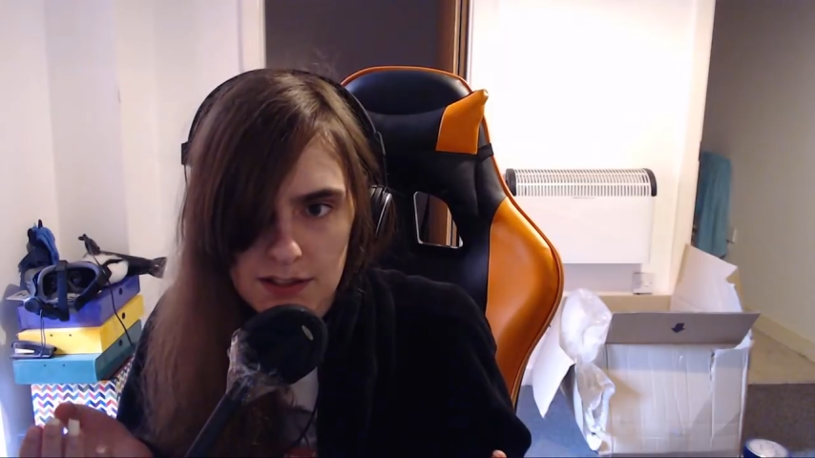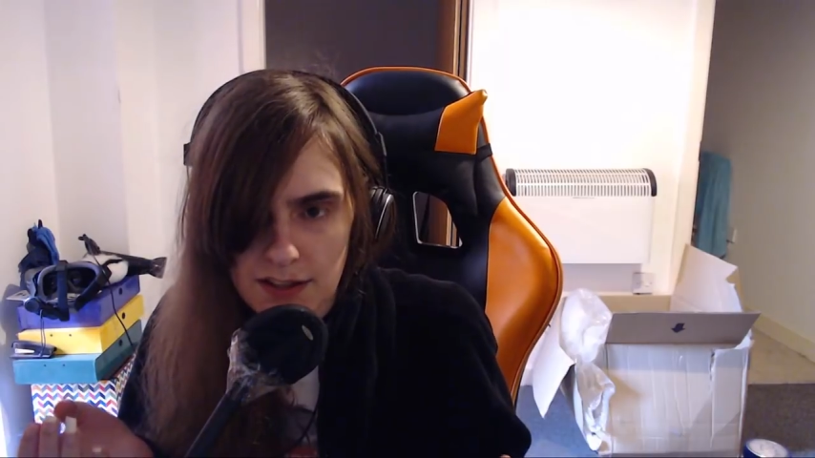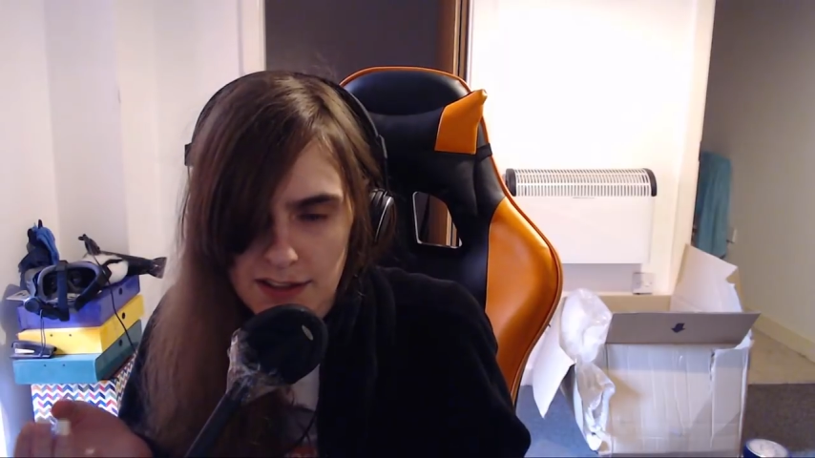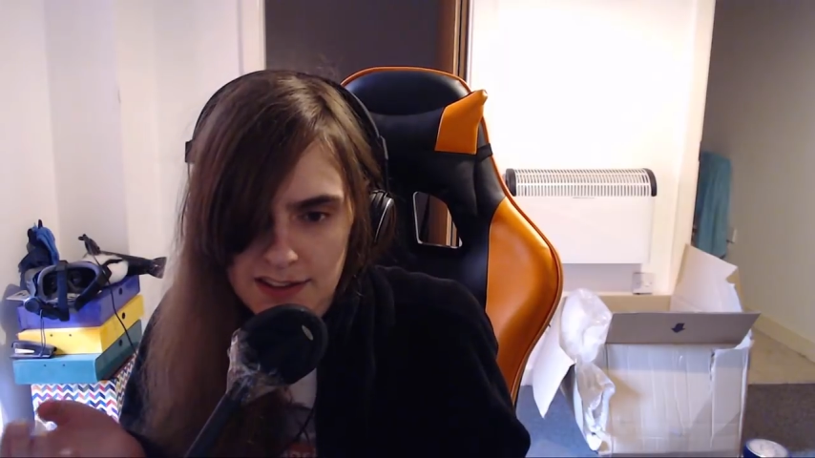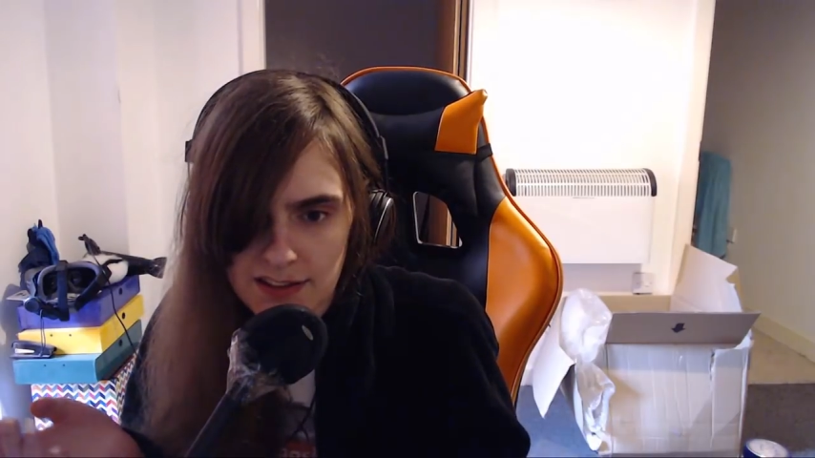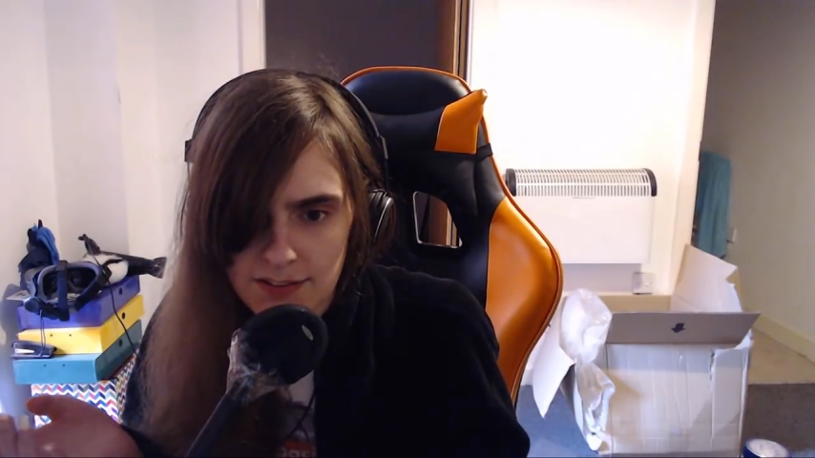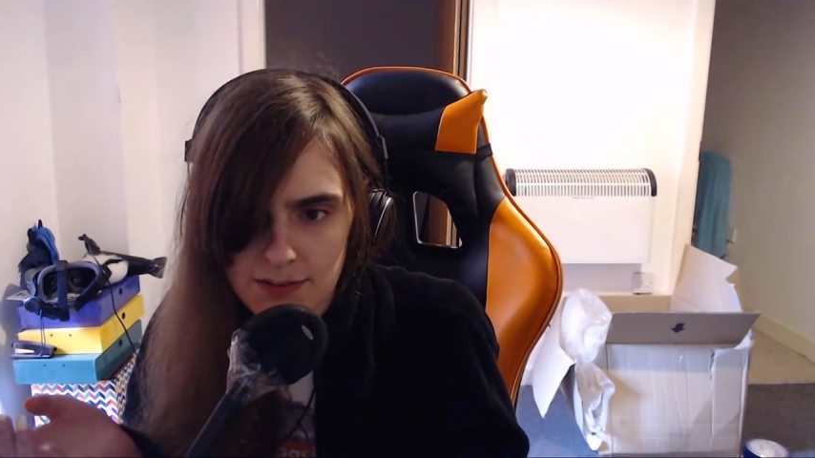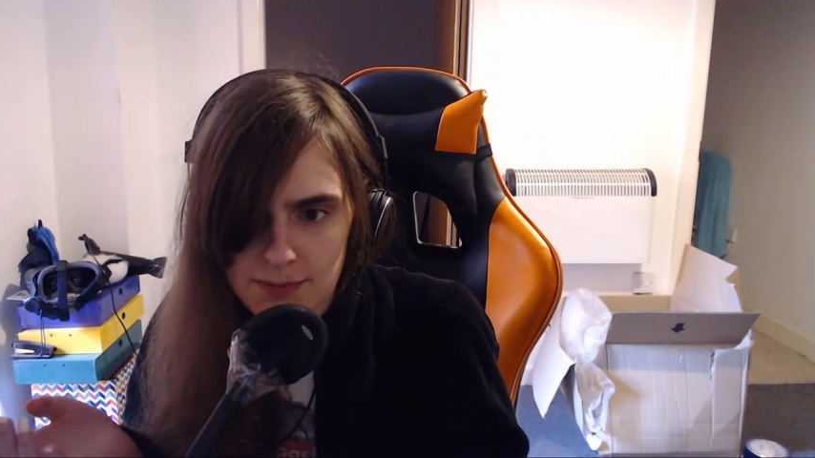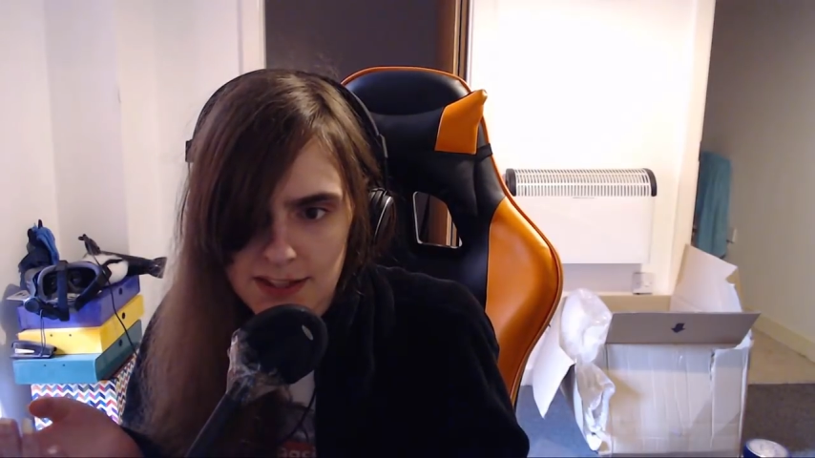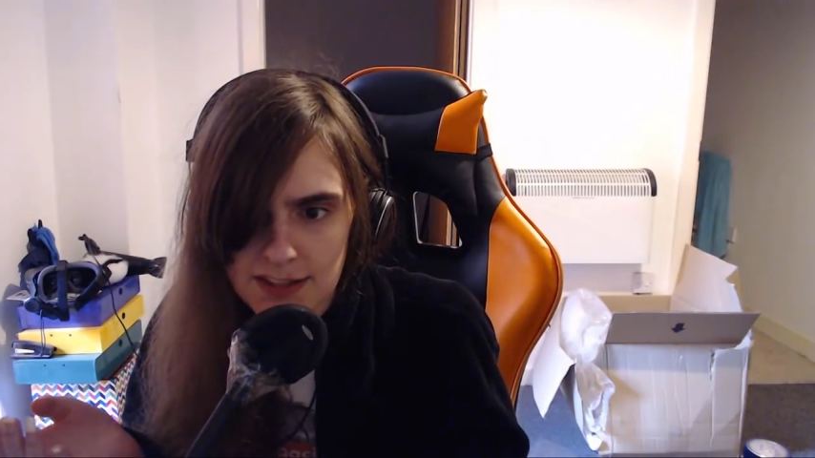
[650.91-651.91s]
And then
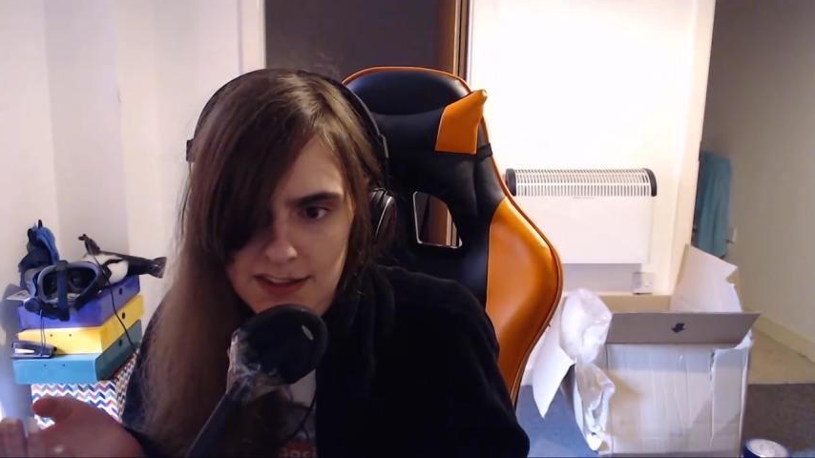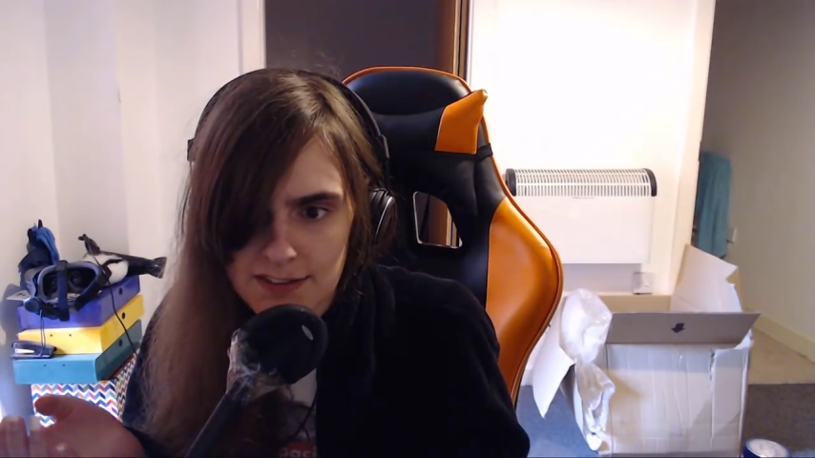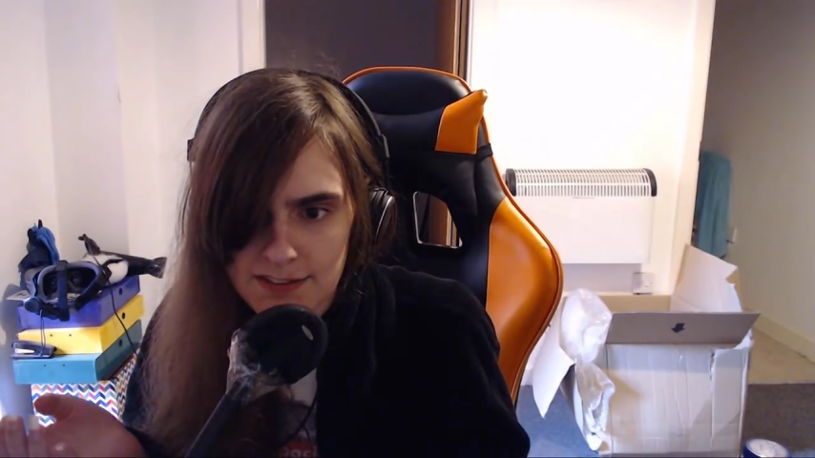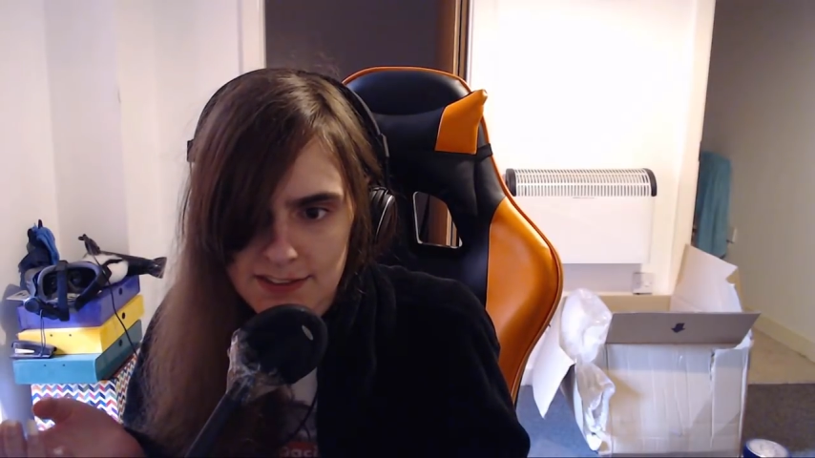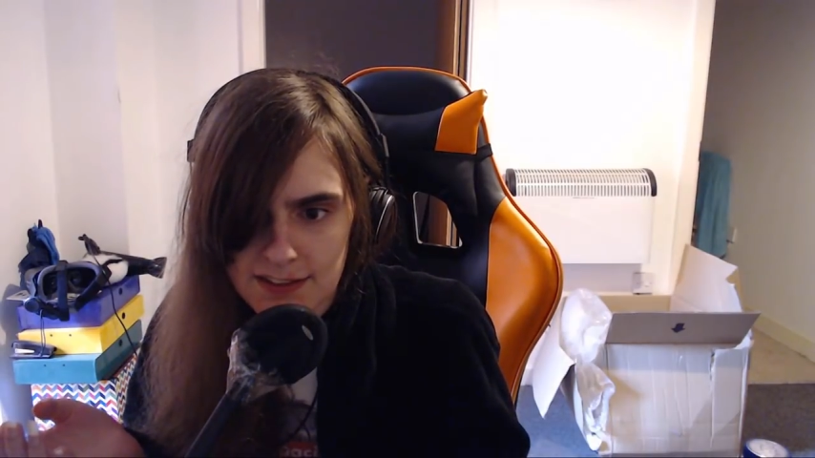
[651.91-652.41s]
ultimately they just